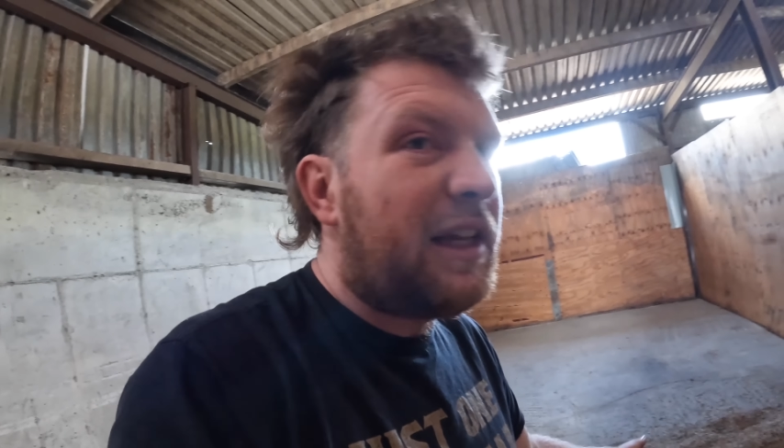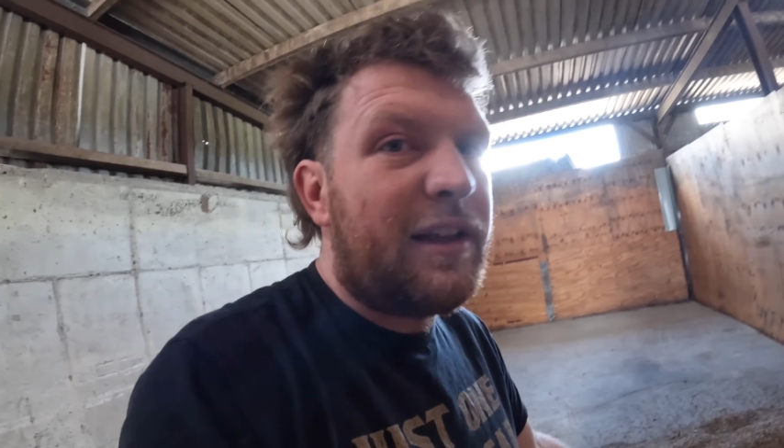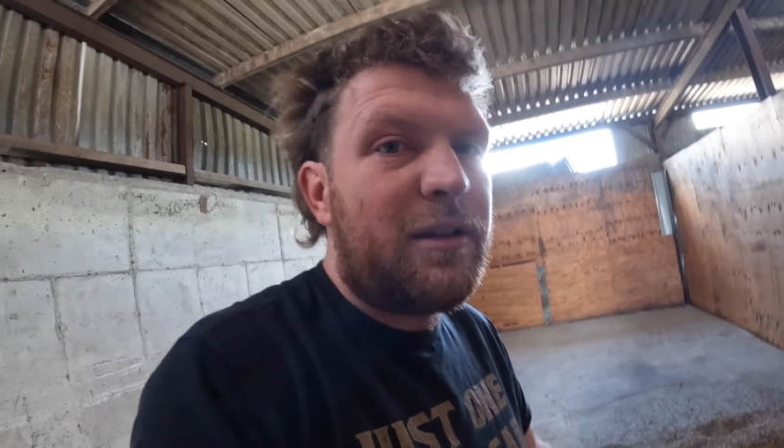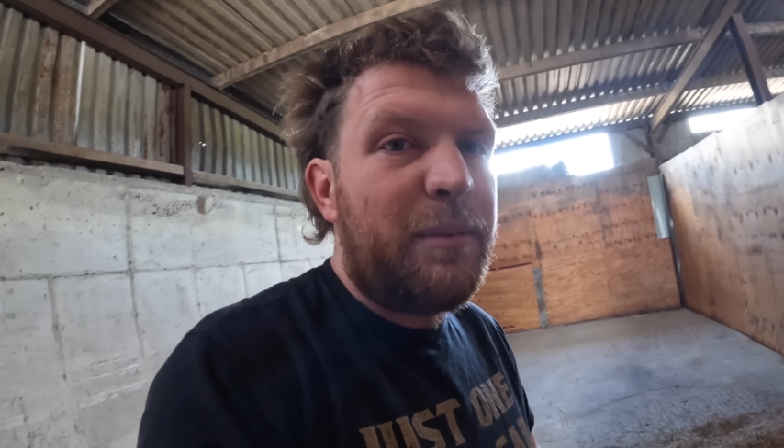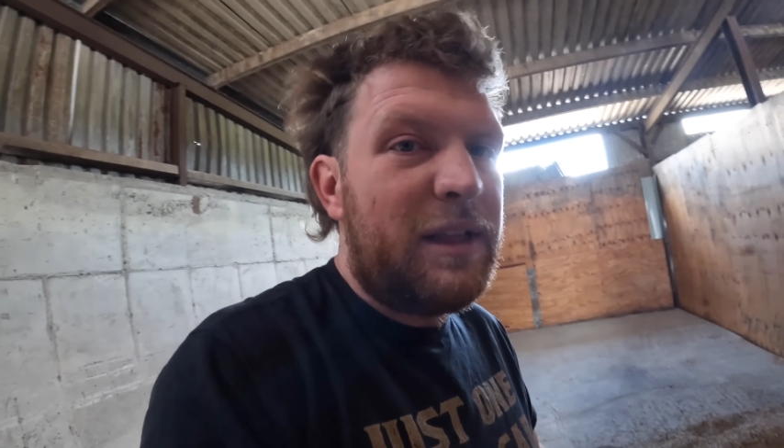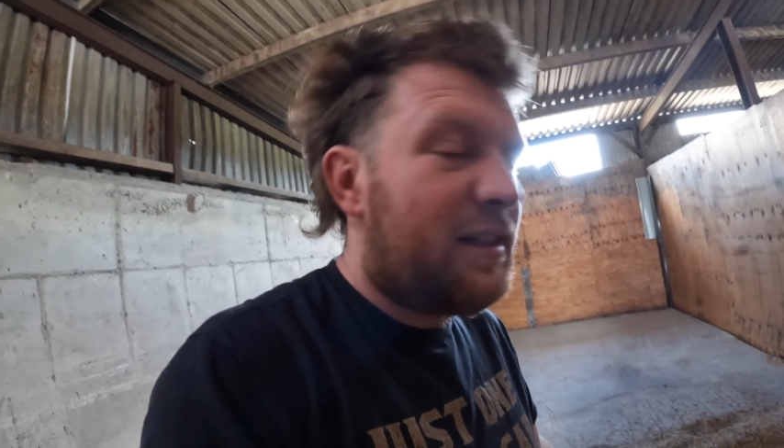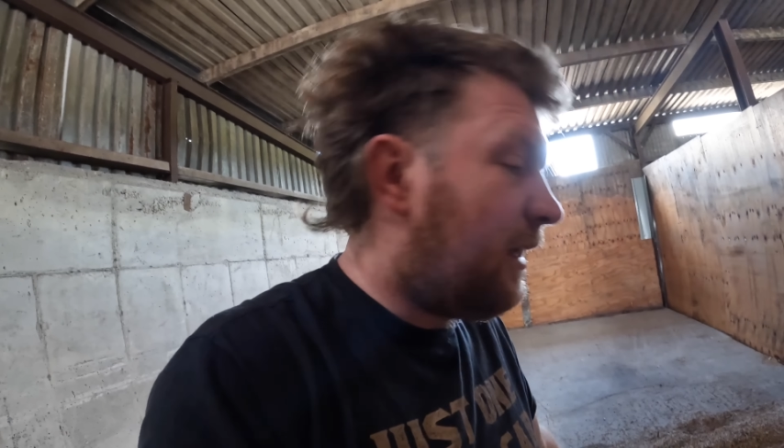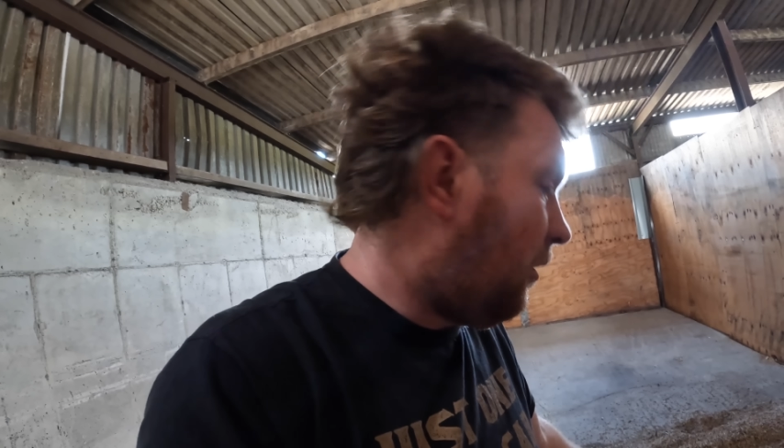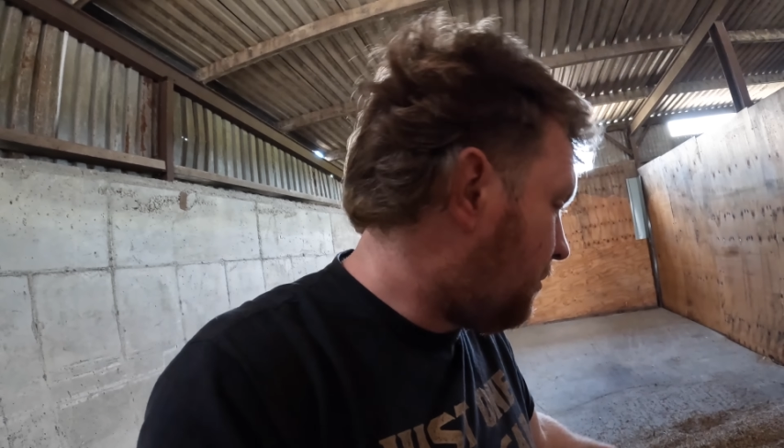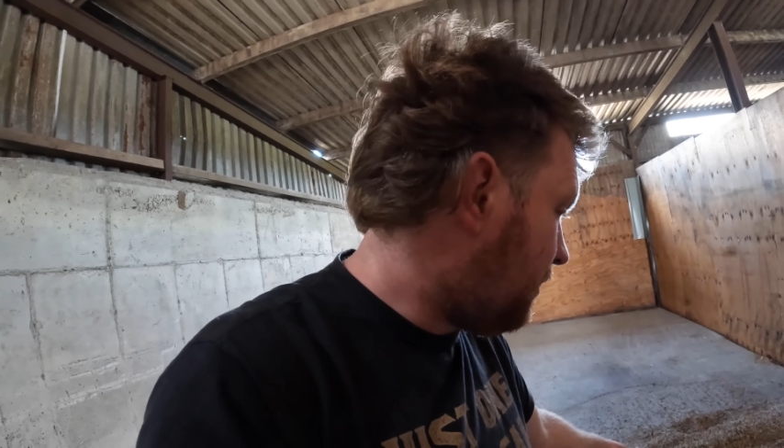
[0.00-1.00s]
I get the mill
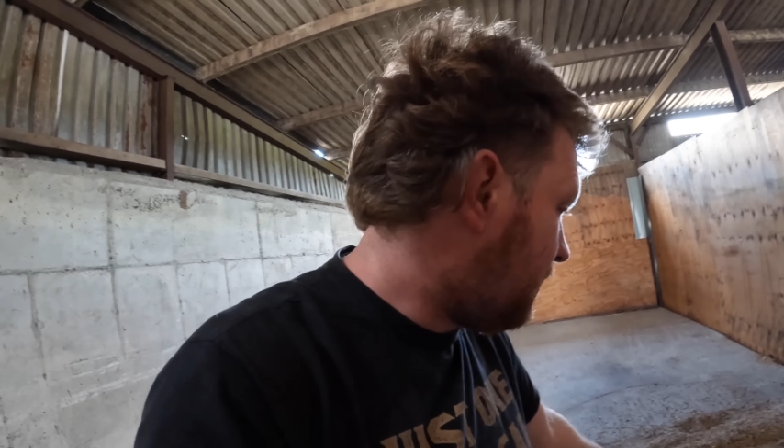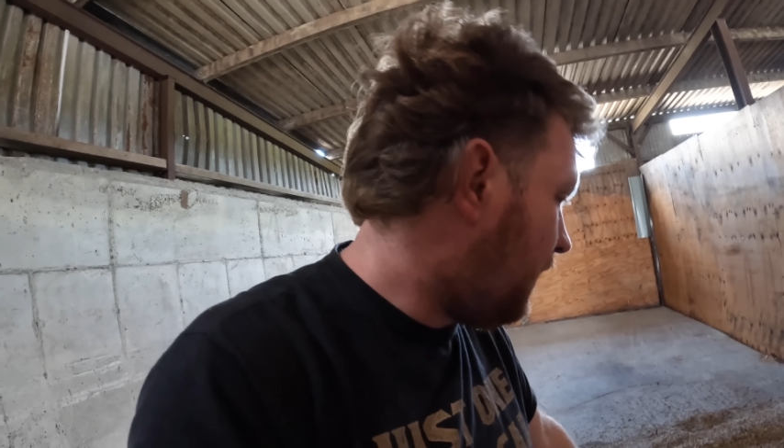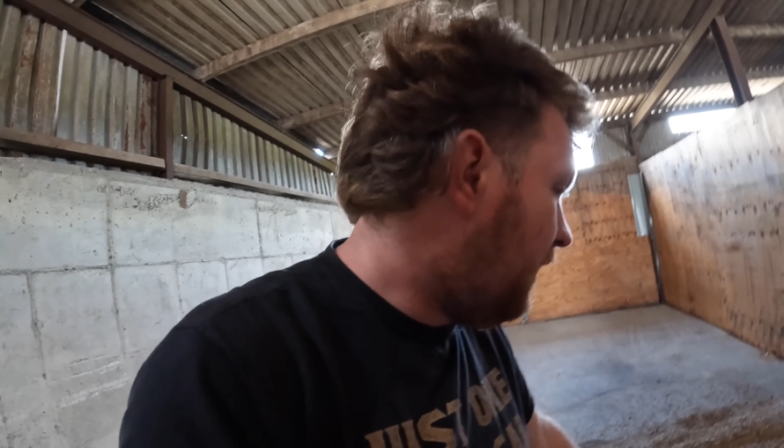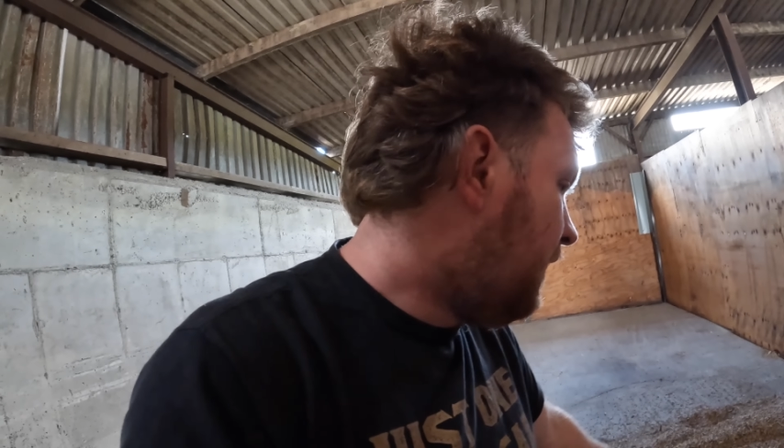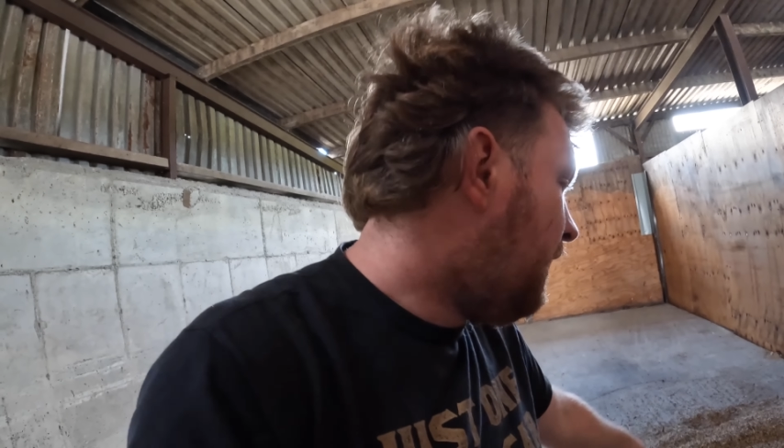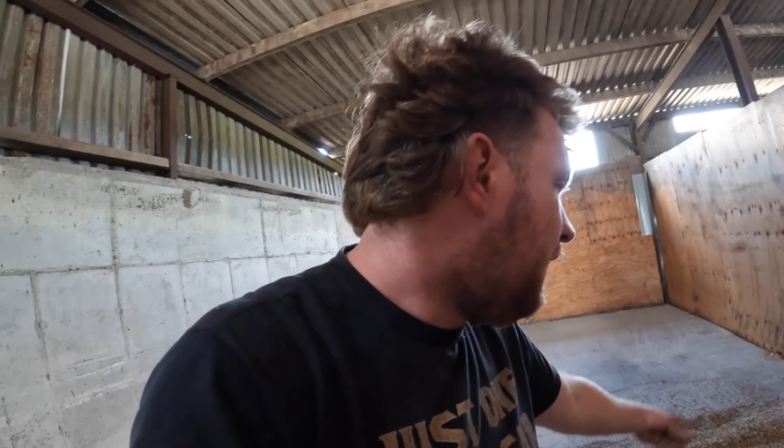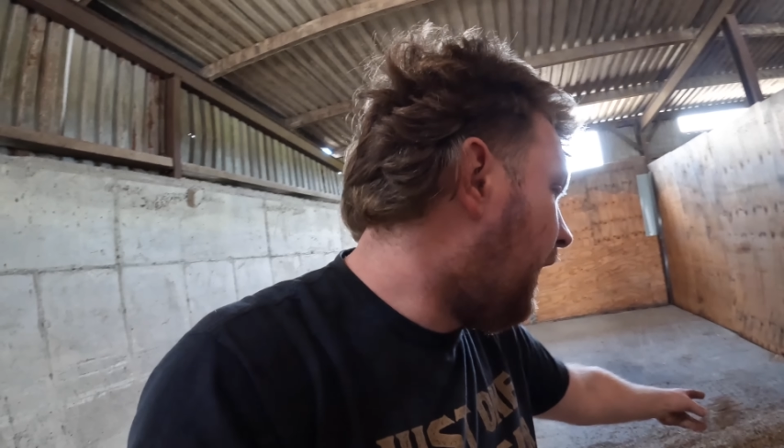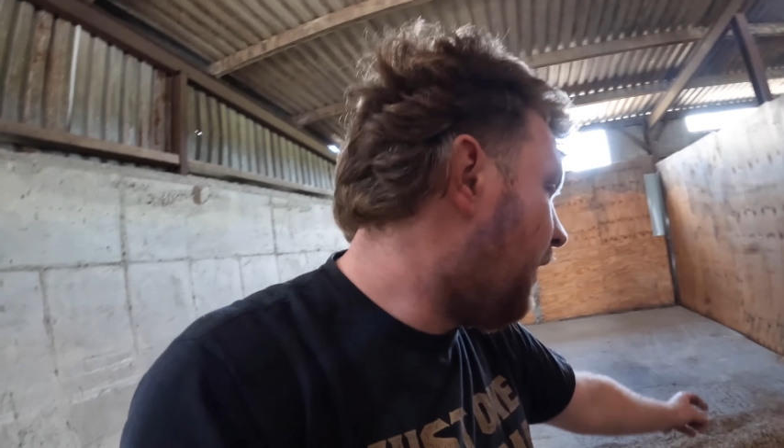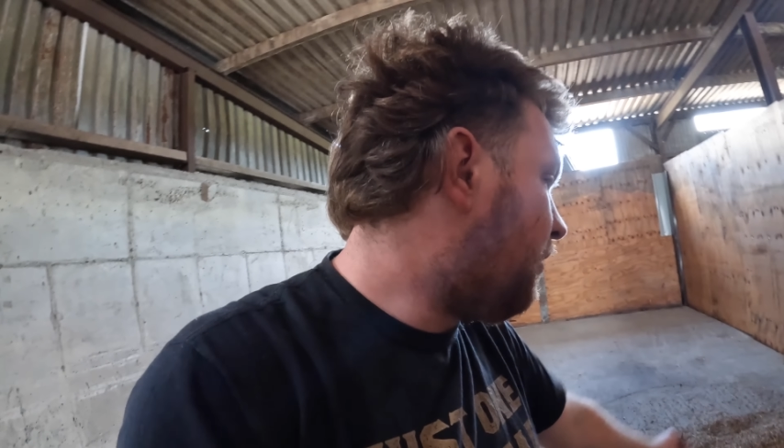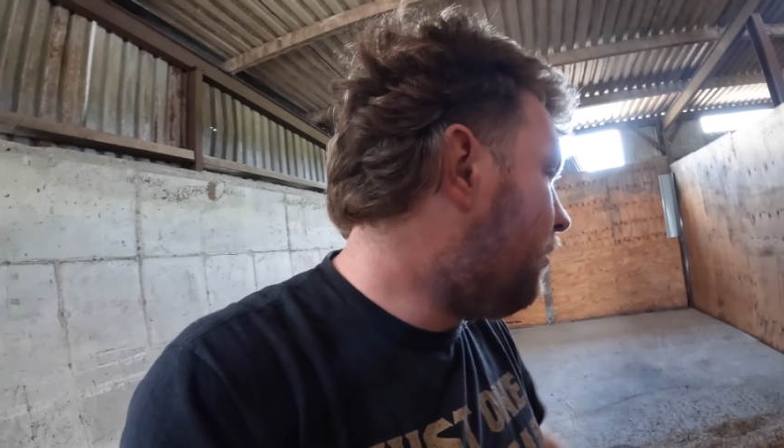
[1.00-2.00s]
set up, just to let it